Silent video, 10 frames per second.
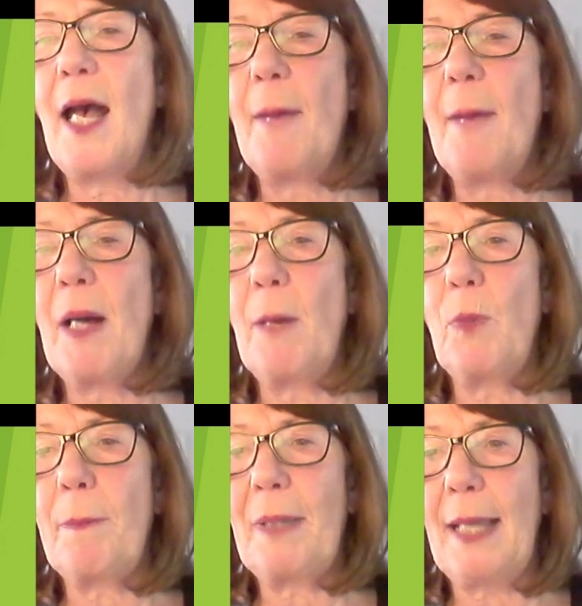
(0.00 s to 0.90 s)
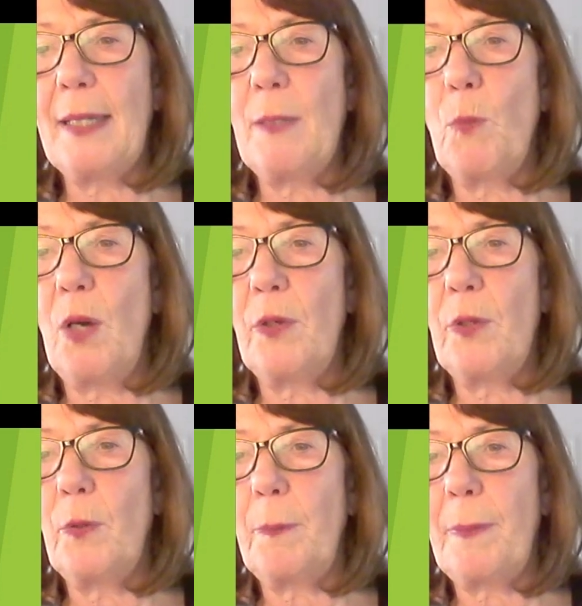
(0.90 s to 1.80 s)
and we're planning
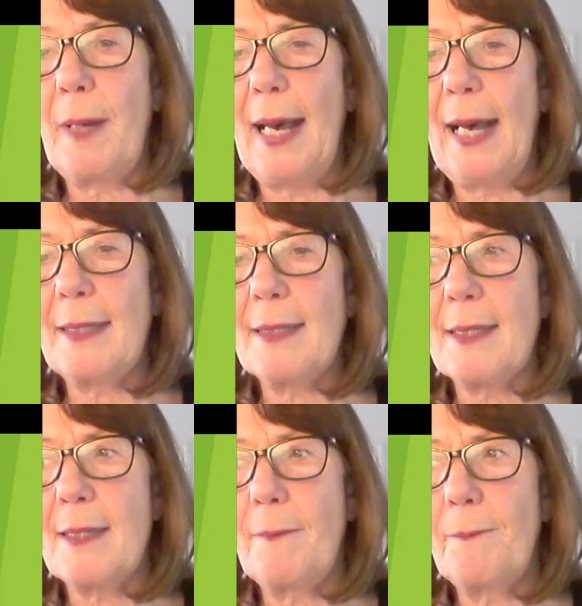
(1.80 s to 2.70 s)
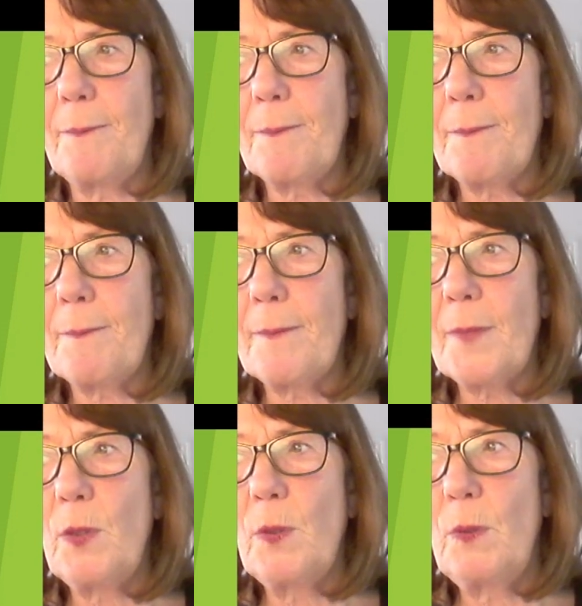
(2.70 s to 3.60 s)
one up at,
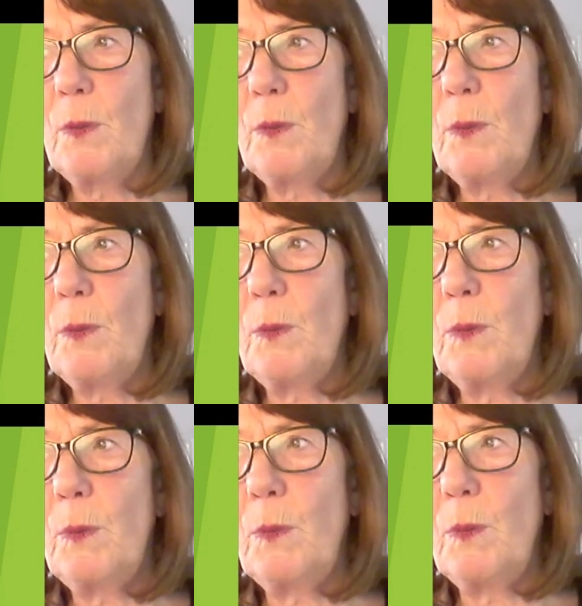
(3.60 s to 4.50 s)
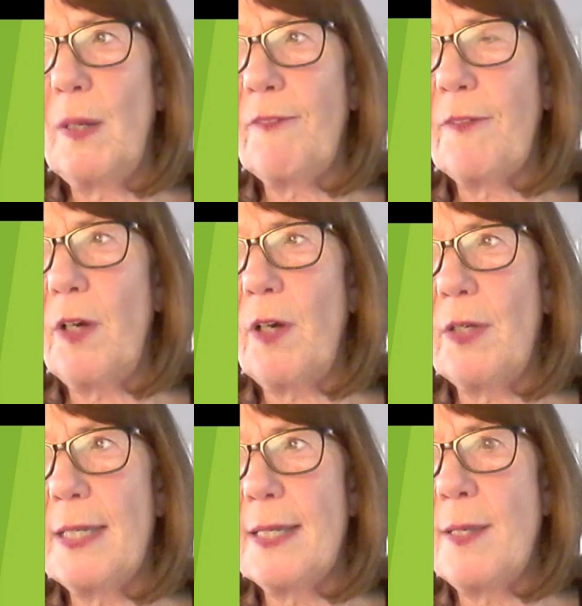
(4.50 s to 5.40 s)
oh, I've
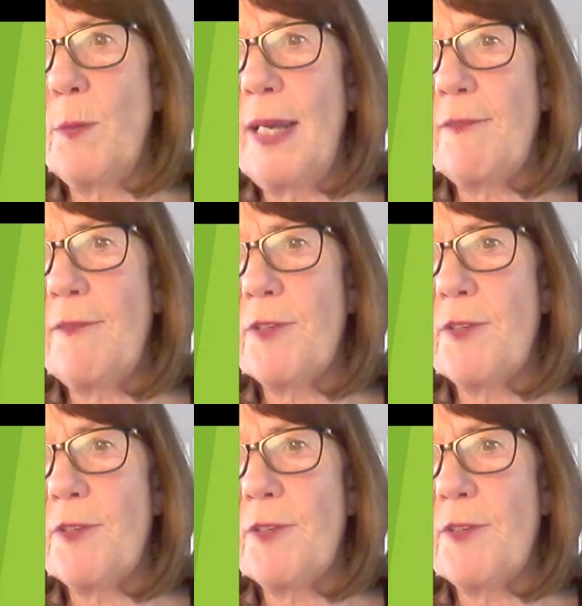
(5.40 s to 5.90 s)
forgotten it. Is it